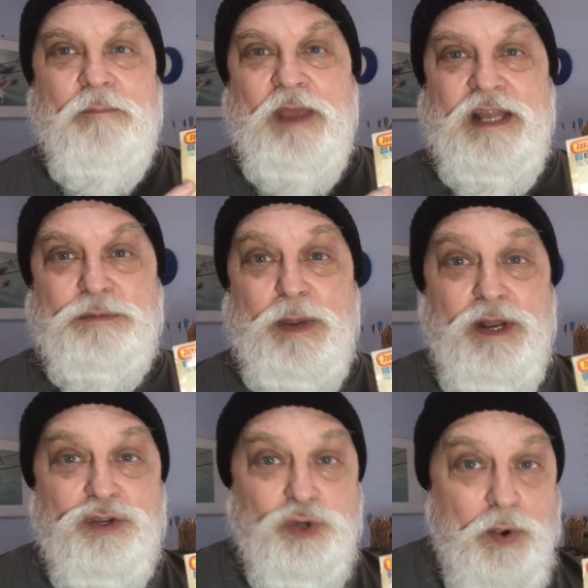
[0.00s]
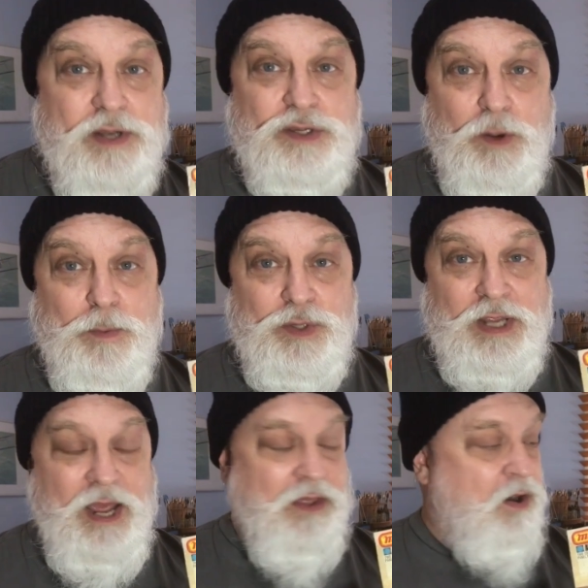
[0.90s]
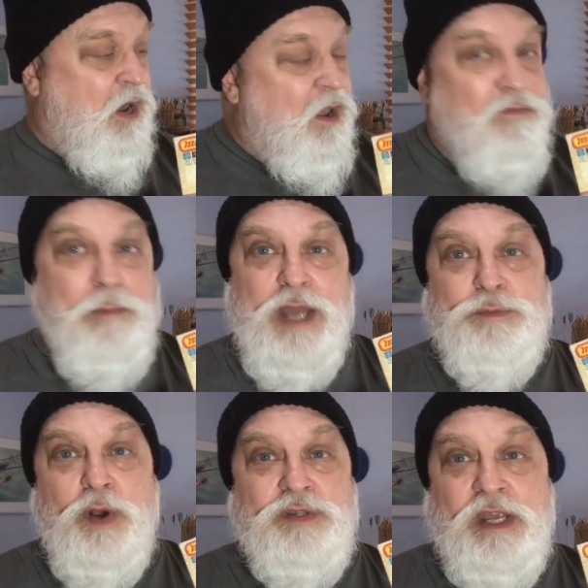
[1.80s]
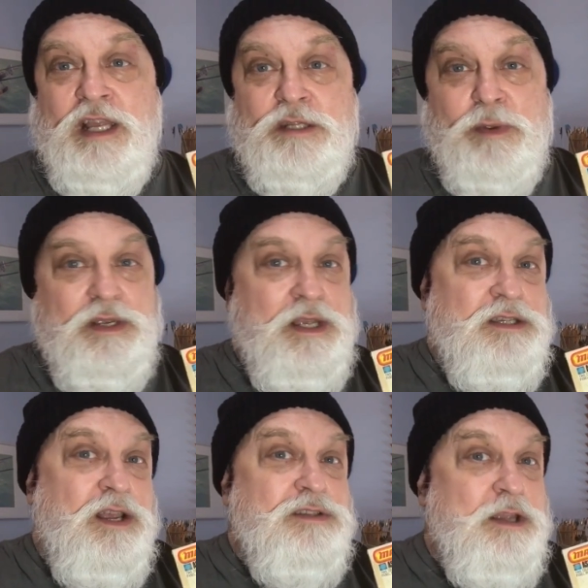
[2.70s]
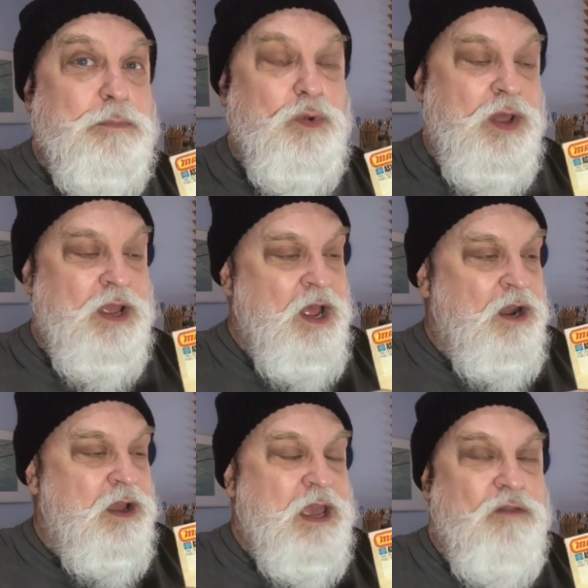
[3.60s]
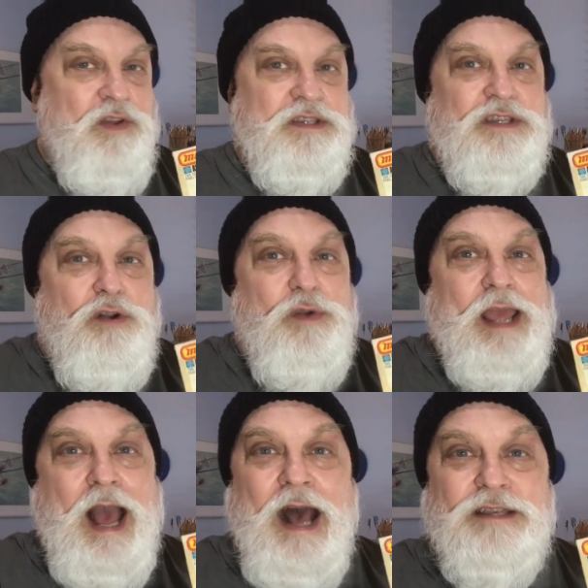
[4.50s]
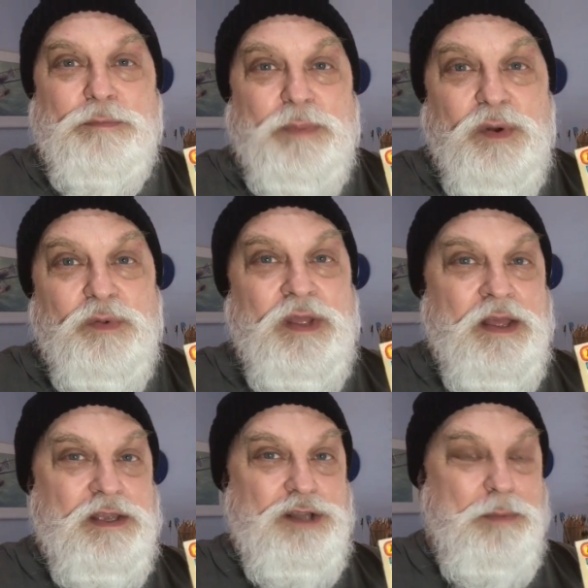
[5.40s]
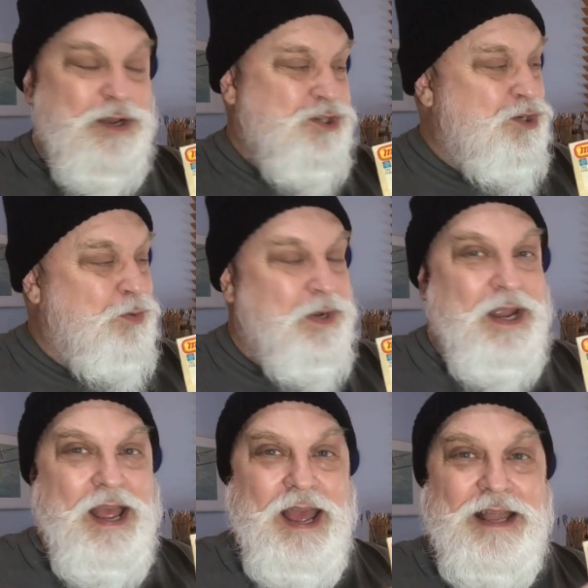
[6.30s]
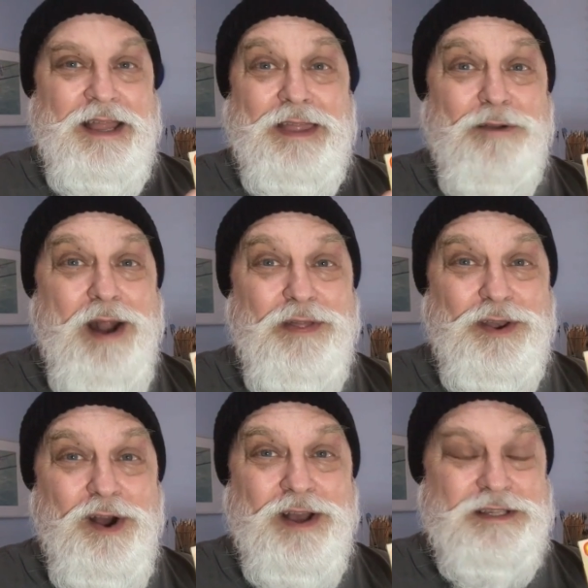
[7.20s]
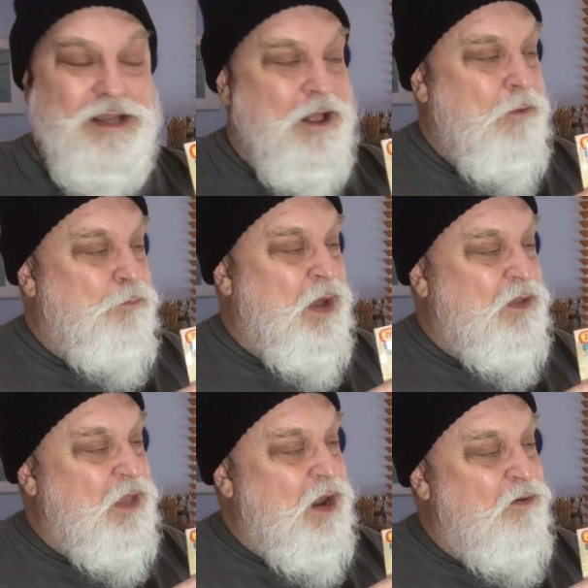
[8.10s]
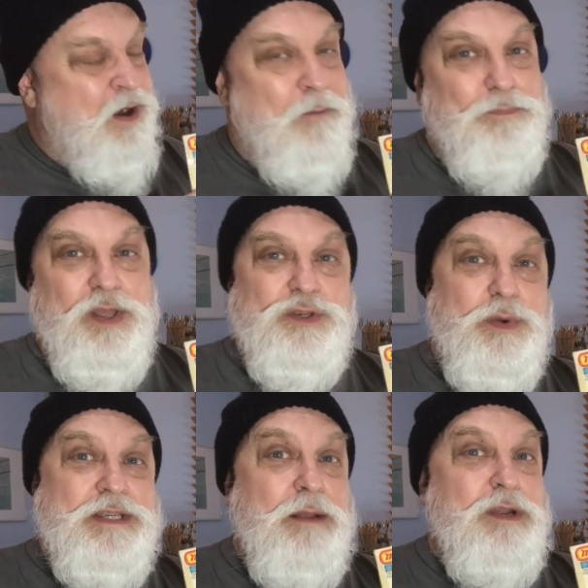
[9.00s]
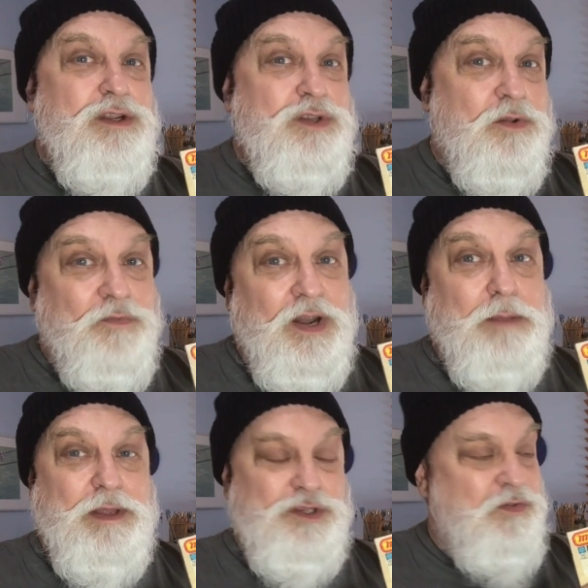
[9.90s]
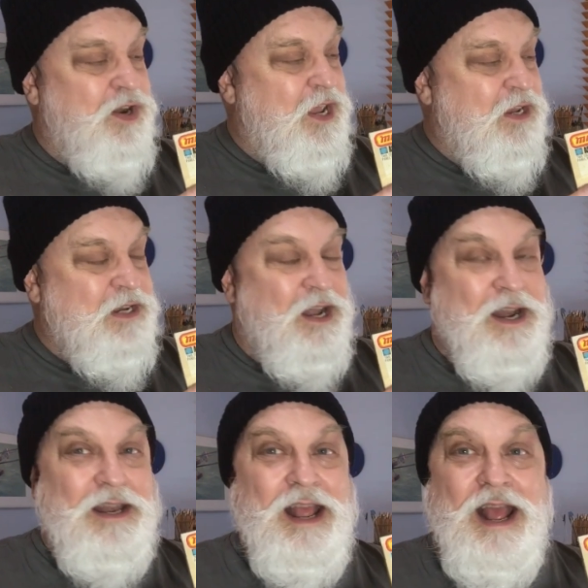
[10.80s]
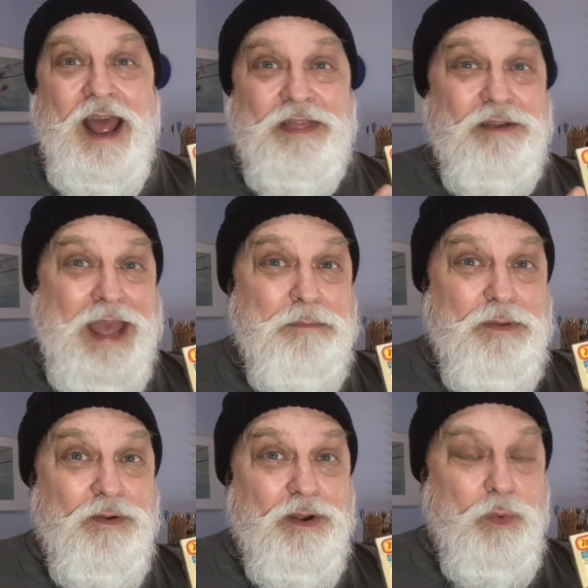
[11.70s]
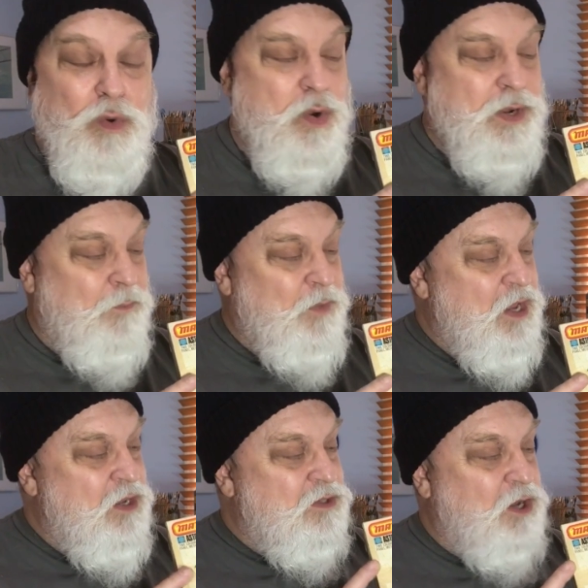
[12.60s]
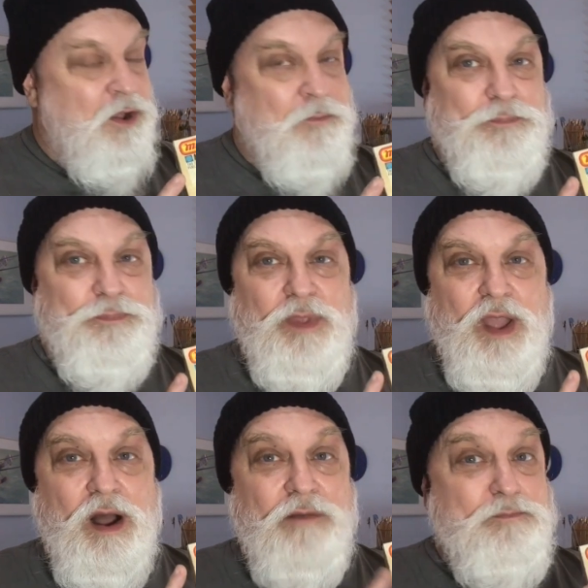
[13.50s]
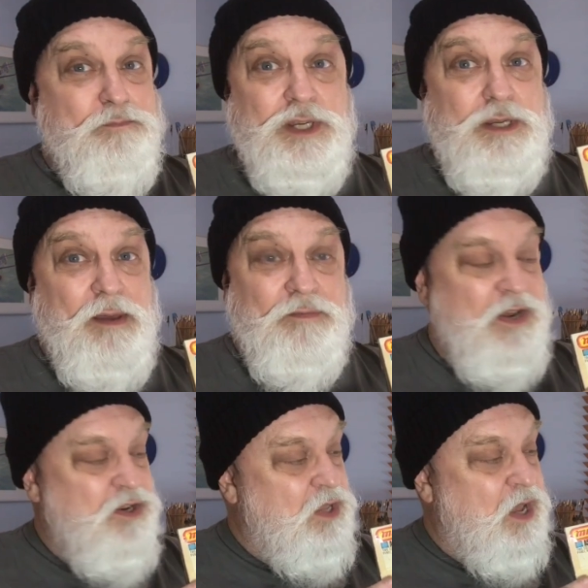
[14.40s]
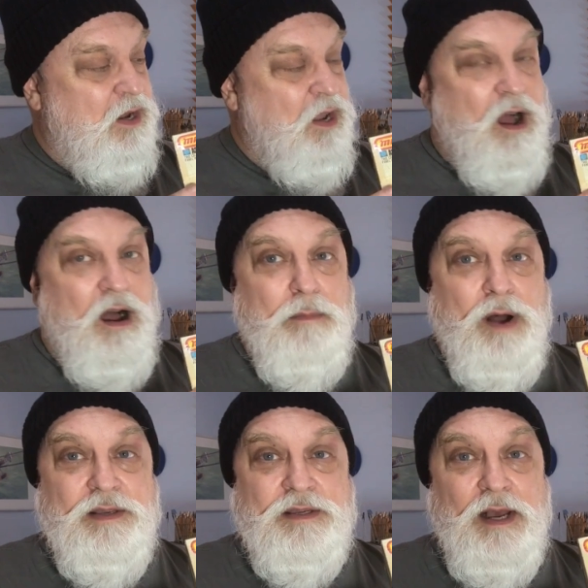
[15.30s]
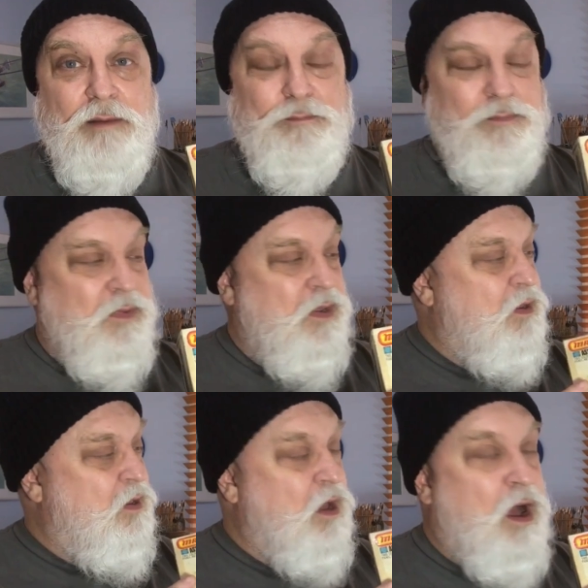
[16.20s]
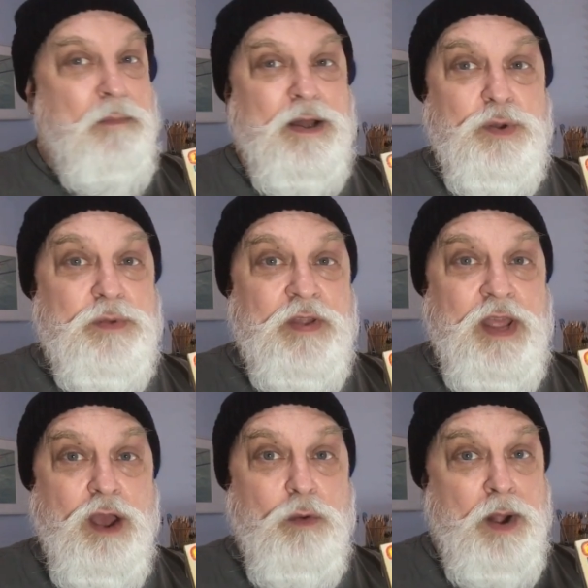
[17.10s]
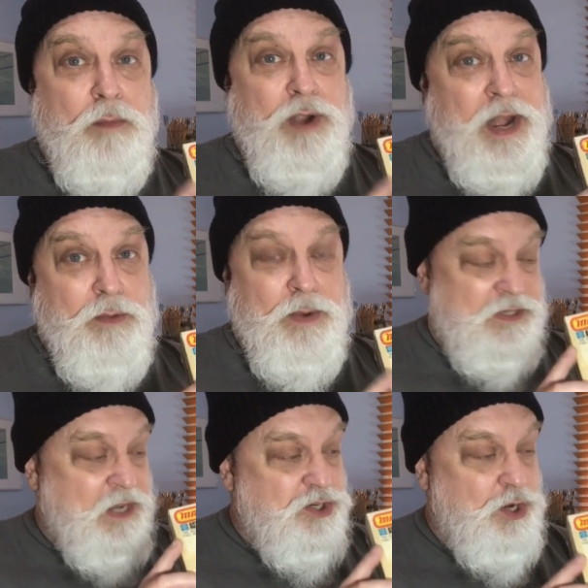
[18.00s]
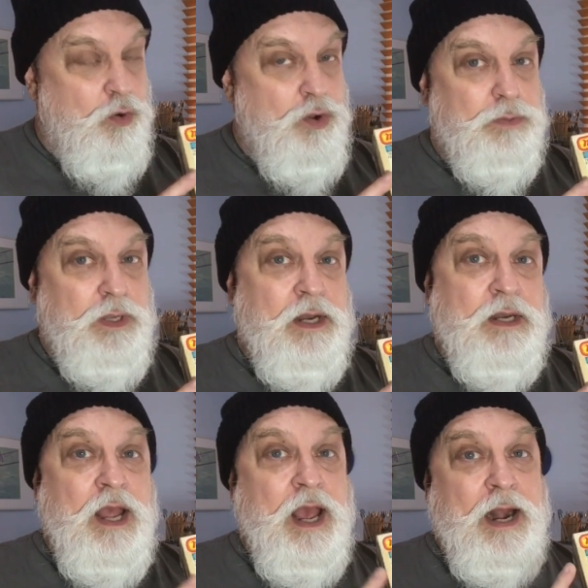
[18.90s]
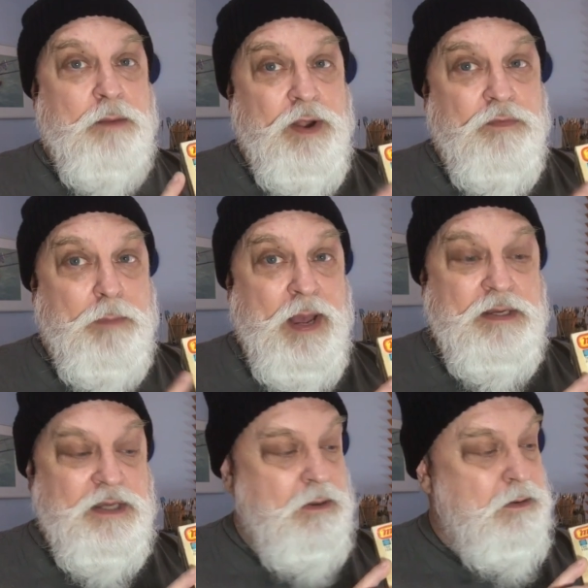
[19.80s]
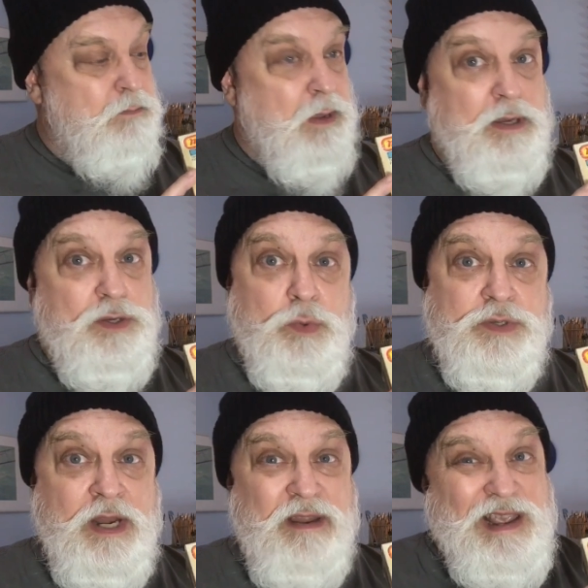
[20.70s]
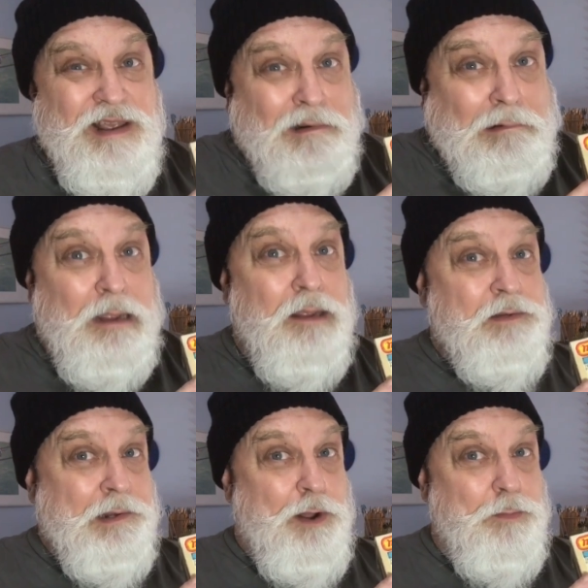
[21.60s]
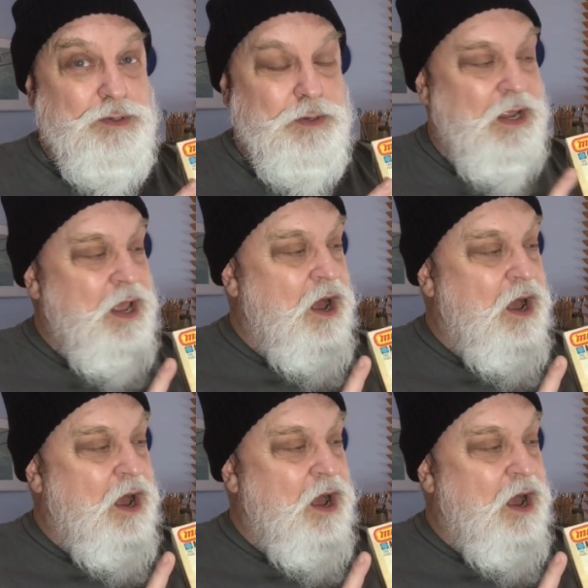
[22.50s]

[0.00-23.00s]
It's been a joy to sort of put together. I love Matchbox kits because they're so simple, like Airfix. It's not really hard to build. There's not much to it, and they're rather nice. But there's always some little sort of fiddly bits you've got to get done, and they can be very rewarding. So I've just about finished that. I might do a video when I'm ready, when it's actually all completed and I'm ready for painting, maybe towards the end of the year. I don't know, don't hold me to it.